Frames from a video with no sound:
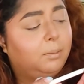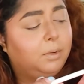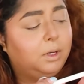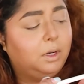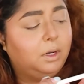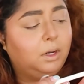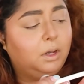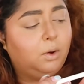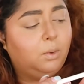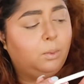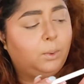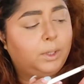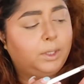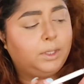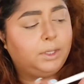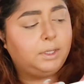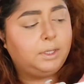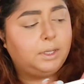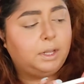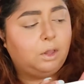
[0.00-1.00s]
I'm gonna go
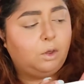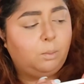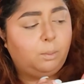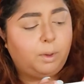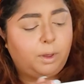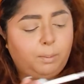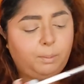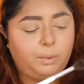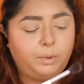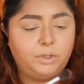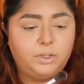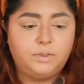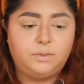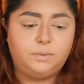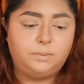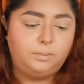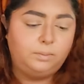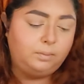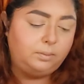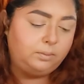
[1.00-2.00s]
with yellow
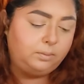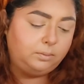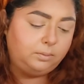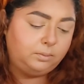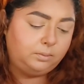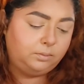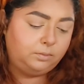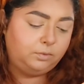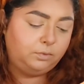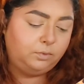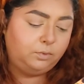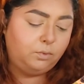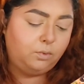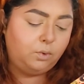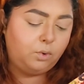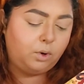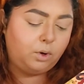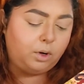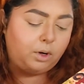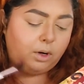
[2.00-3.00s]
peppers um,
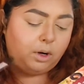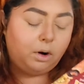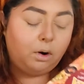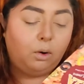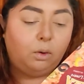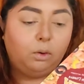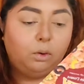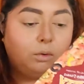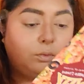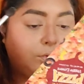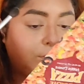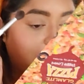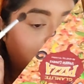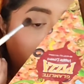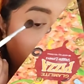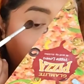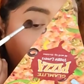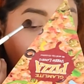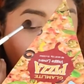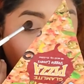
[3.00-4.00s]
for all over
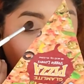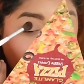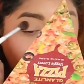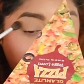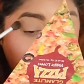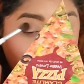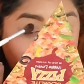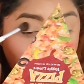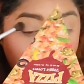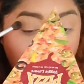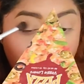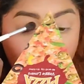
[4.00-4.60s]
my lid.